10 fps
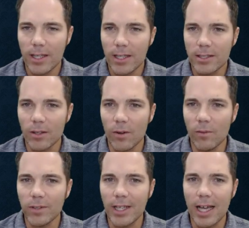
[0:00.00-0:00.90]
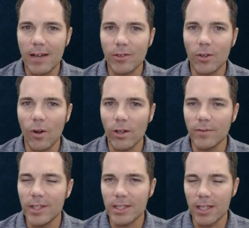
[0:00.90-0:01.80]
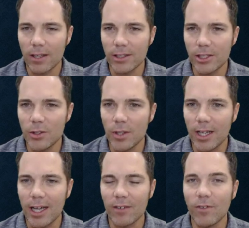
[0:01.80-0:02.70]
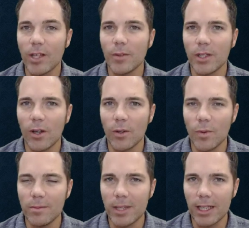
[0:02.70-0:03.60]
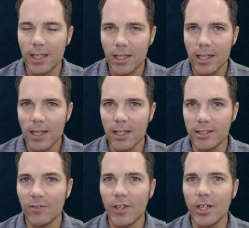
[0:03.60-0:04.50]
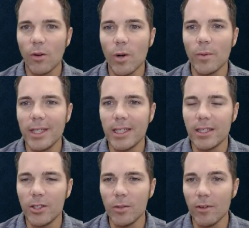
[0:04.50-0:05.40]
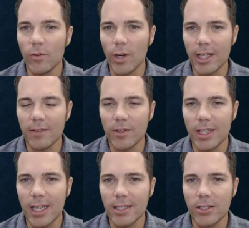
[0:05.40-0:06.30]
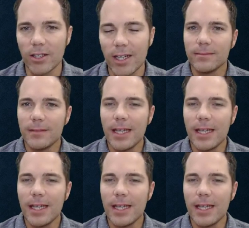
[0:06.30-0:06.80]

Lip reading: So hopefully after all of this knowledge, you can kind of follow along with me to figure out what we need to do before I give you the answer.